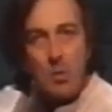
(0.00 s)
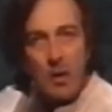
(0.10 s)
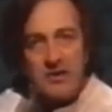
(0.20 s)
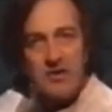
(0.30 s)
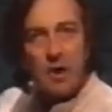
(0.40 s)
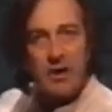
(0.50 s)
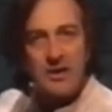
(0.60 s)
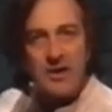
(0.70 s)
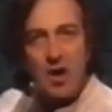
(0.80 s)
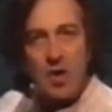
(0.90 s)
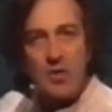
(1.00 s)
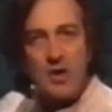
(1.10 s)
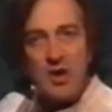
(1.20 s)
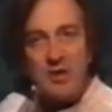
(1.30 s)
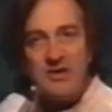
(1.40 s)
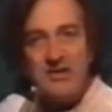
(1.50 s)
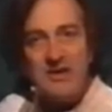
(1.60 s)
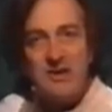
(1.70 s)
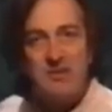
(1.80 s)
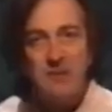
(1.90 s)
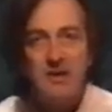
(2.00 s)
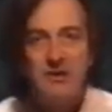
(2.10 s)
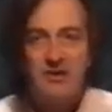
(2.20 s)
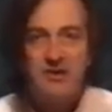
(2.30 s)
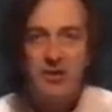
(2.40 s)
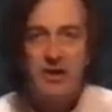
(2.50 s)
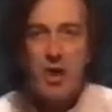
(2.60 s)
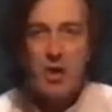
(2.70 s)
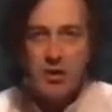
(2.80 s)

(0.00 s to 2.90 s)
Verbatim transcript: We're chucking the old laws in the dustbin of history.